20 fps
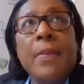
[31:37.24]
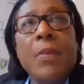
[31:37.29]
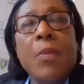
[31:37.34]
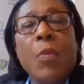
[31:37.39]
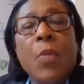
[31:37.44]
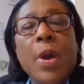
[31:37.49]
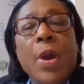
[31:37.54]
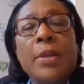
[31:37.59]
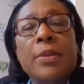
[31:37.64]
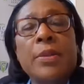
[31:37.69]

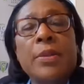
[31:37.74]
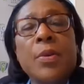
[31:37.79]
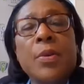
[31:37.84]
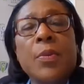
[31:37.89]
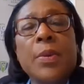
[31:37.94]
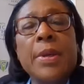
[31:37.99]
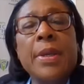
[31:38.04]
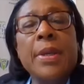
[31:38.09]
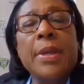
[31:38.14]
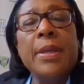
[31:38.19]
whether
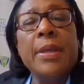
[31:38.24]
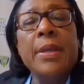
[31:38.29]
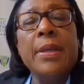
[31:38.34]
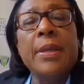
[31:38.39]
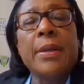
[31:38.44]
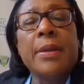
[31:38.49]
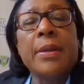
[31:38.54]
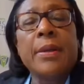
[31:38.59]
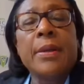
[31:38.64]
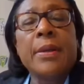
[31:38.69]

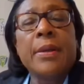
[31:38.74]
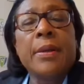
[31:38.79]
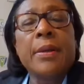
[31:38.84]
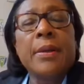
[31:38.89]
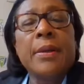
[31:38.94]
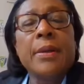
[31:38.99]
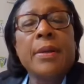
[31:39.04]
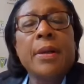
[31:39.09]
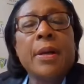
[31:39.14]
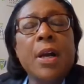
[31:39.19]
we
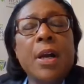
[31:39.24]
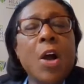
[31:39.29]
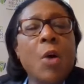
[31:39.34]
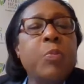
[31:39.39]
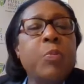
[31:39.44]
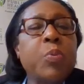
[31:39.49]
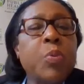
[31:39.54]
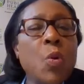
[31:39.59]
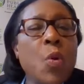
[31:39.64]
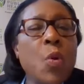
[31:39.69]

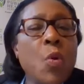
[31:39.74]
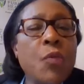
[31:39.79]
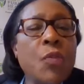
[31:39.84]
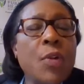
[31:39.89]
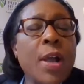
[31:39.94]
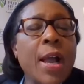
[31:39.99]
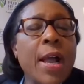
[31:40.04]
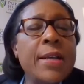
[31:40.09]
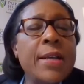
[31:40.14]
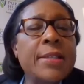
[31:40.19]
approve
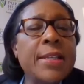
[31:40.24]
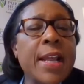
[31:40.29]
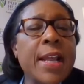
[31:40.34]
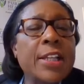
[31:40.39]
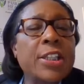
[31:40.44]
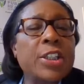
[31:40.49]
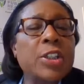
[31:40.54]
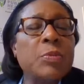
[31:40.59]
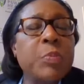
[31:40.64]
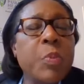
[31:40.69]

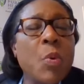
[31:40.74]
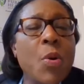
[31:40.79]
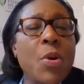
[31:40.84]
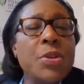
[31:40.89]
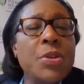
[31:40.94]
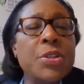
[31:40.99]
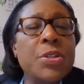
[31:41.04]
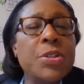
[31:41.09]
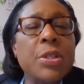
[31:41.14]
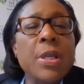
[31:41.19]
contact
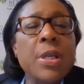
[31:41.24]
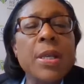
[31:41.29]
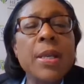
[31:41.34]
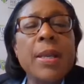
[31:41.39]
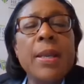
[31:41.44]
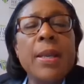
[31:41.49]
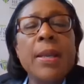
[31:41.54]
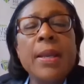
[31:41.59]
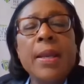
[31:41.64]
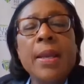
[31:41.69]
sports.
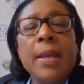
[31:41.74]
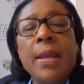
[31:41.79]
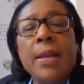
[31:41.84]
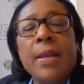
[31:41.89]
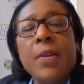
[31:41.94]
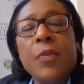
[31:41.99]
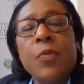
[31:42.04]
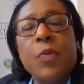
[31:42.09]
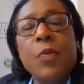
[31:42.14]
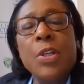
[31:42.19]

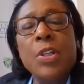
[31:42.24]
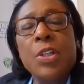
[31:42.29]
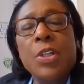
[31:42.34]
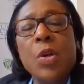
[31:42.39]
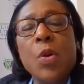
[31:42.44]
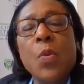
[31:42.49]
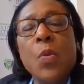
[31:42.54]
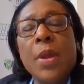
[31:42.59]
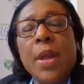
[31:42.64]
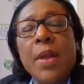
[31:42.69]
And if we
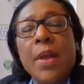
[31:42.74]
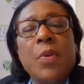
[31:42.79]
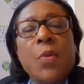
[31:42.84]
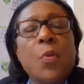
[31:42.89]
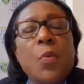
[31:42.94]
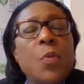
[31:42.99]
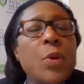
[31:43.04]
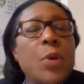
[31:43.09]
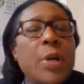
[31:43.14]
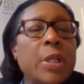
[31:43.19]
do, we have a
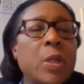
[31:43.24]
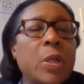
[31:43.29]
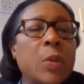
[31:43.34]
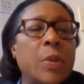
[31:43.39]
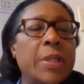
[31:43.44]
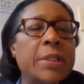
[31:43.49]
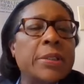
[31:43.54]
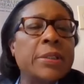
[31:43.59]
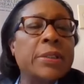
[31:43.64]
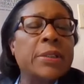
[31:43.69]

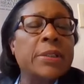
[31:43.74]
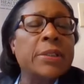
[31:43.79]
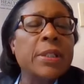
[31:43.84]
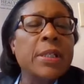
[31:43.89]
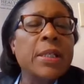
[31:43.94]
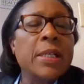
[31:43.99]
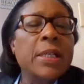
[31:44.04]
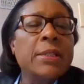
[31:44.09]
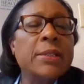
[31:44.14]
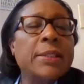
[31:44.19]
rigorous
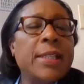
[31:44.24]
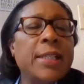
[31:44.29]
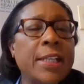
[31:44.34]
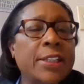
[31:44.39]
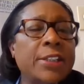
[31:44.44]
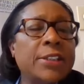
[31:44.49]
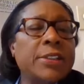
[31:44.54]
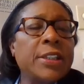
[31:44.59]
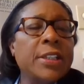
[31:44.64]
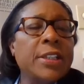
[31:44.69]

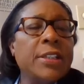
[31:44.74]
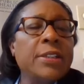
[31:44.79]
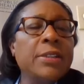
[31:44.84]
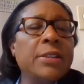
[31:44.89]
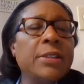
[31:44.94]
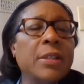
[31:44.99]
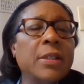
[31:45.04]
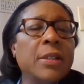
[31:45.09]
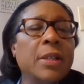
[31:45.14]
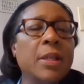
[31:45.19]

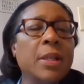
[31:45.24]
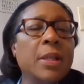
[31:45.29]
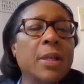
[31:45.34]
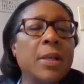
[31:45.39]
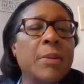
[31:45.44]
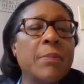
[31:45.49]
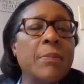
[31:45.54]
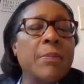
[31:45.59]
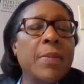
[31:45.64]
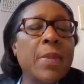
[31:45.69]
testing
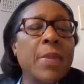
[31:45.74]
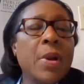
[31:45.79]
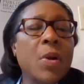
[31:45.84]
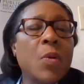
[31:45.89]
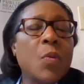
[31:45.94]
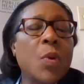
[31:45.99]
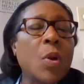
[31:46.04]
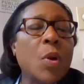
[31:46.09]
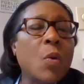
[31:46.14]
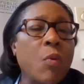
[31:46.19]

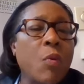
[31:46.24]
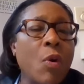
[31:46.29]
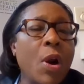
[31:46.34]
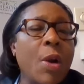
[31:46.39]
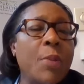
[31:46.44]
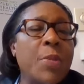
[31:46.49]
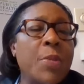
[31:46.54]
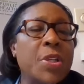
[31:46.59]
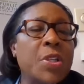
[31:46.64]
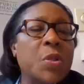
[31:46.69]

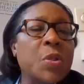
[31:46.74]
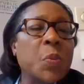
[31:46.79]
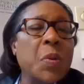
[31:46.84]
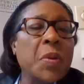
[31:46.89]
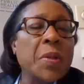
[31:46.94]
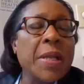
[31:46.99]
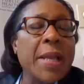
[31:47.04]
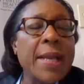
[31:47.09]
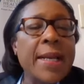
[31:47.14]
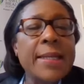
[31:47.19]
requirements
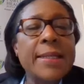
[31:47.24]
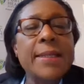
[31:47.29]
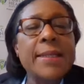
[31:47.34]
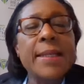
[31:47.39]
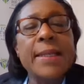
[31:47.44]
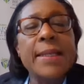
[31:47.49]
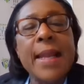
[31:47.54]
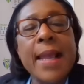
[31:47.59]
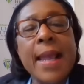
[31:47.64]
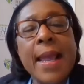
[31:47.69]
related
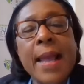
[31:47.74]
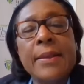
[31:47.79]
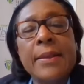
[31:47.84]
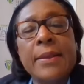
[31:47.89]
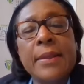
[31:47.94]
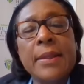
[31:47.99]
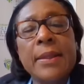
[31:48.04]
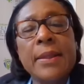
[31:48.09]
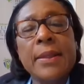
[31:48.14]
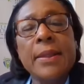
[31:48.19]
to that.
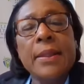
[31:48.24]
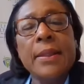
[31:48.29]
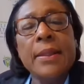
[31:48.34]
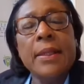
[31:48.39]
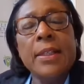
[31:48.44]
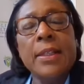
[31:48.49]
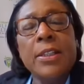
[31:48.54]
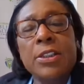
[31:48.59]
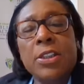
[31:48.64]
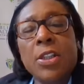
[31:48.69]

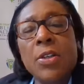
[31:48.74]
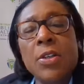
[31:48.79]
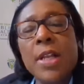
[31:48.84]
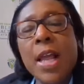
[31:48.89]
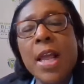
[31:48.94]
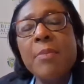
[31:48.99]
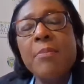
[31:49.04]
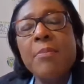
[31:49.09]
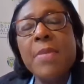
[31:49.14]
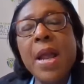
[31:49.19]
And so
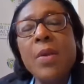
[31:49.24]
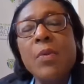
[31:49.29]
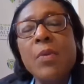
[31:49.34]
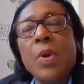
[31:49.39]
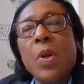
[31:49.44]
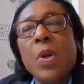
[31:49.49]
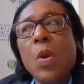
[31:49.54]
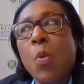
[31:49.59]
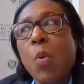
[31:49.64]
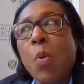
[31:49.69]
that might
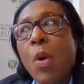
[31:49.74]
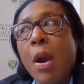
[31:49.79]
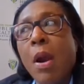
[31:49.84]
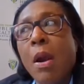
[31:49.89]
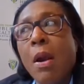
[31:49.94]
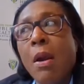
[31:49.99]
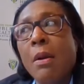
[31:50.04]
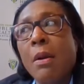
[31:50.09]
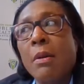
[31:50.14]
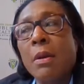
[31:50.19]

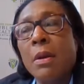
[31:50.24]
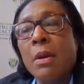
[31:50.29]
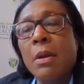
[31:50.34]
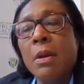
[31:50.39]
require